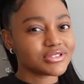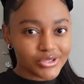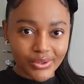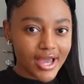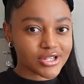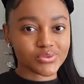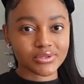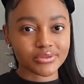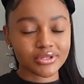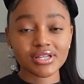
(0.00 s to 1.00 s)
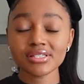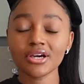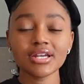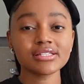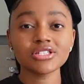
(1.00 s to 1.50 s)
too casual because they're
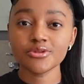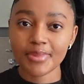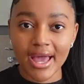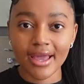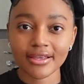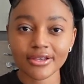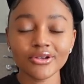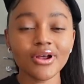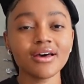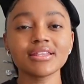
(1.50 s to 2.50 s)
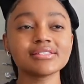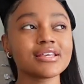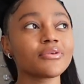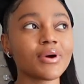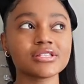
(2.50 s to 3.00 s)
gonna send you back. You know how they
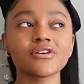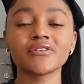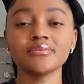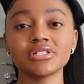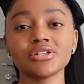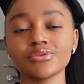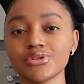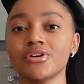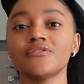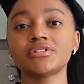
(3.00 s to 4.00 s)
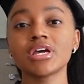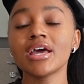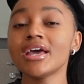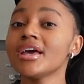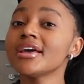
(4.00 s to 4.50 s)
say right of admission reserved?
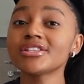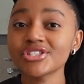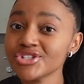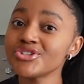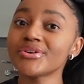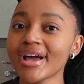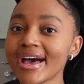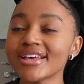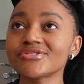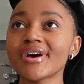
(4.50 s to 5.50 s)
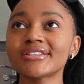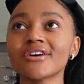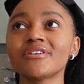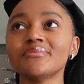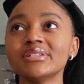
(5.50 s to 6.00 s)
It's true, guys. Right
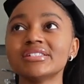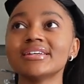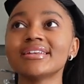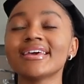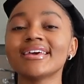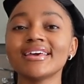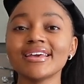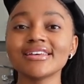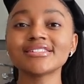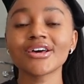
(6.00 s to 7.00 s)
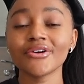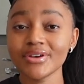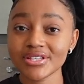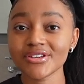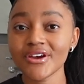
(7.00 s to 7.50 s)
of admission is
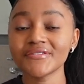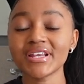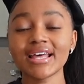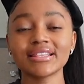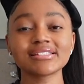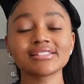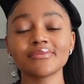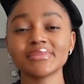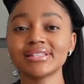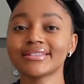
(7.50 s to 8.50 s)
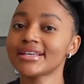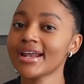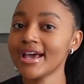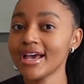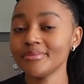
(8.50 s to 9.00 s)
reserved, and this is a mistake
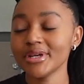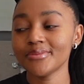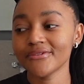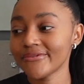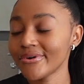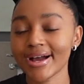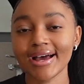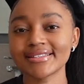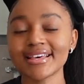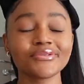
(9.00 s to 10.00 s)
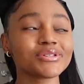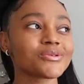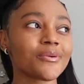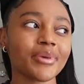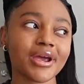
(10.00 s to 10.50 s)
that I had made before, guys, and it was
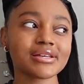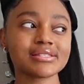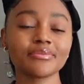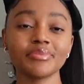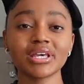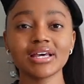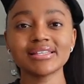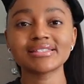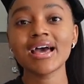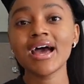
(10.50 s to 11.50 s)
so embarrassing because